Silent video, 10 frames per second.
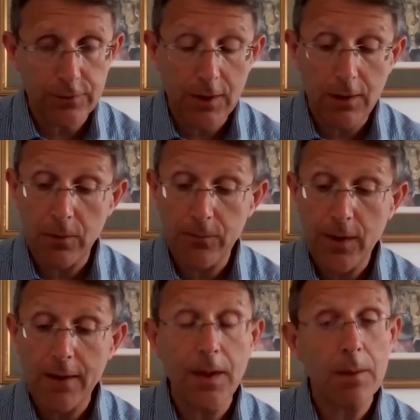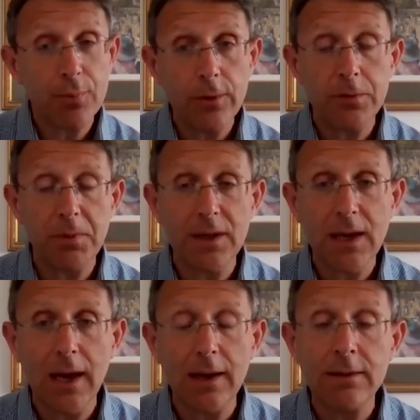not over 5. And that proved to be the
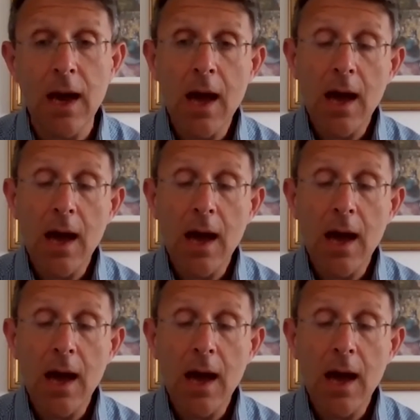case.